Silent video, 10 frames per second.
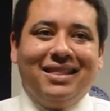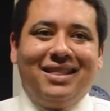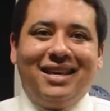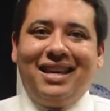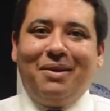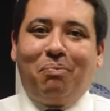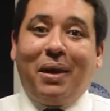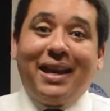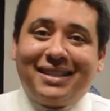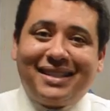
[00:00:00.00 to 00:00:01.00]
the
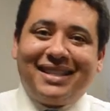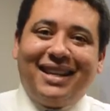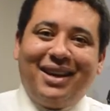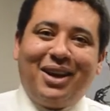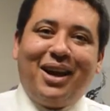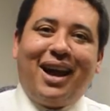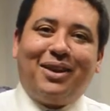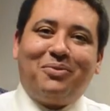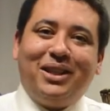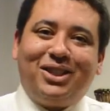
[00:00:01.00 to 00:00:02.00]
pace
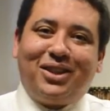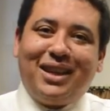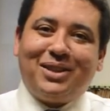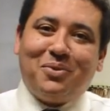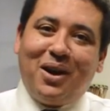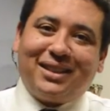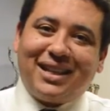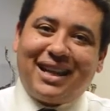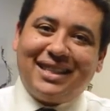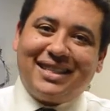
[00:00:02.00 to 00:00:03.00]
at which things
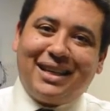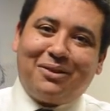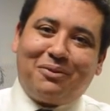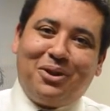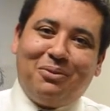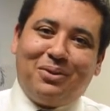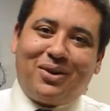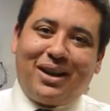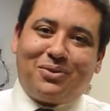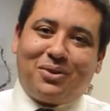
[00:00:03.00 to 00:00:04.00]
worked at the Center for Human
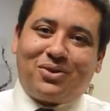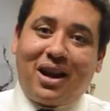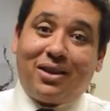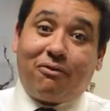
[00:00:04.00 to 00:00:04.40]
Rights was rather